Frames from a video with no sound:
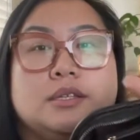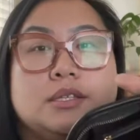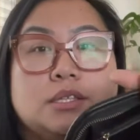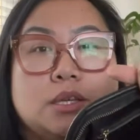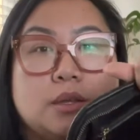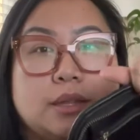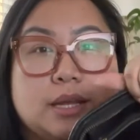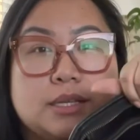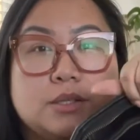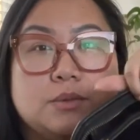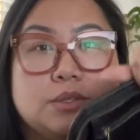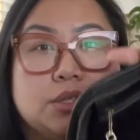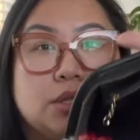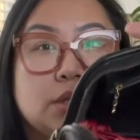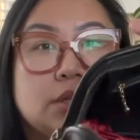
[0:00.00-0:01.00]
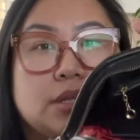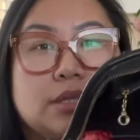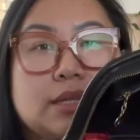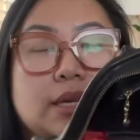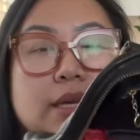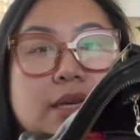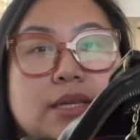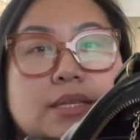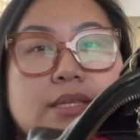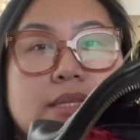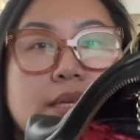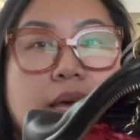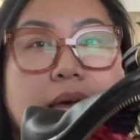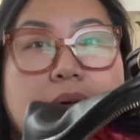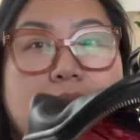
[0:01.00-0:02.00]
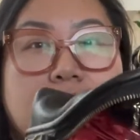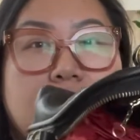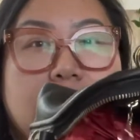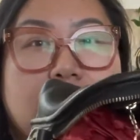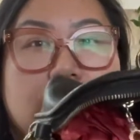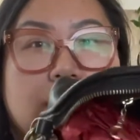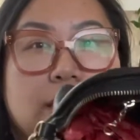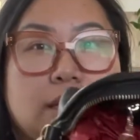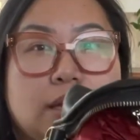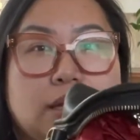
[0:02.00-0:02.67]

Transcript: So that's what she looks like inside.